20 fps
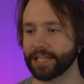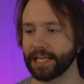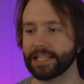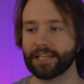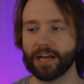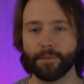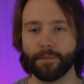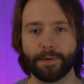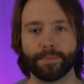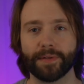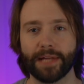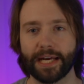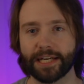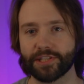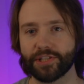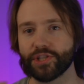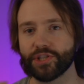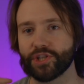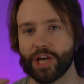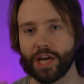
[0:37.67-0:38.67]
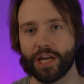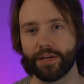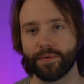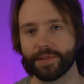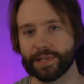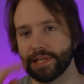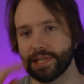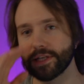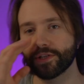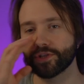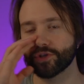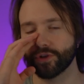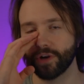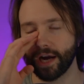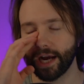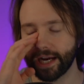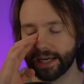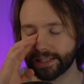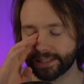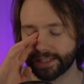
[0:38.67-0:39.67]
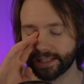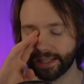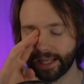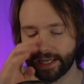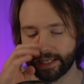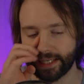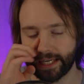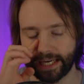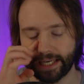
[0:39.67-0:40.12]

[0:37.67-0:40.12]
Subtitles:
I saw people actually genuinely trying to like